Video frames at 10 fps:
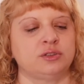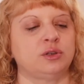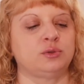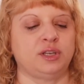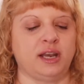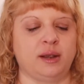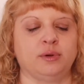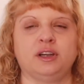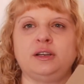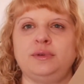So today
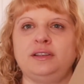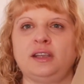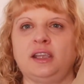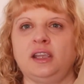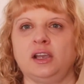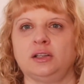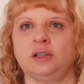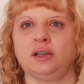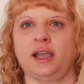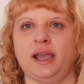we're going to be taking a
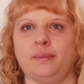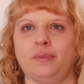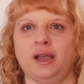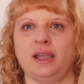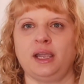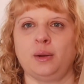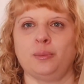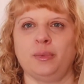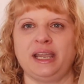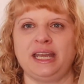look at my
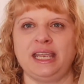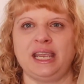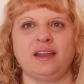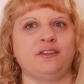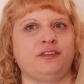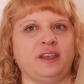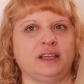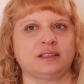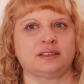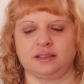Mighty
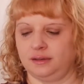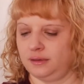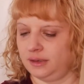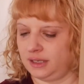Fix.